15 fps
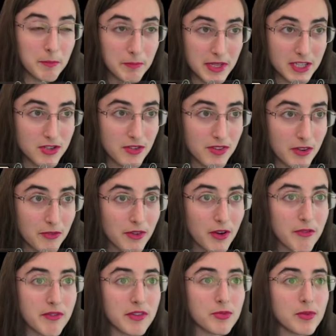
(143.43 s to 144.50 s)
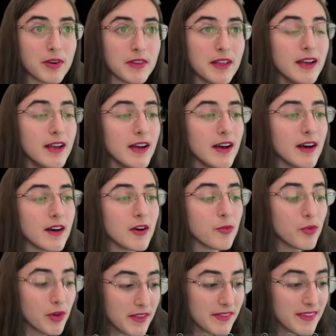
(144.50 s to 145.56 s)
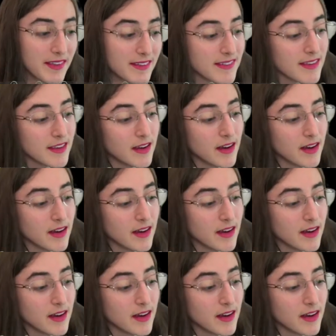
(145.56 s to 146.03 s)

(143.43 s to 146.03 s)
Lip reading: pictures of this one. What is it?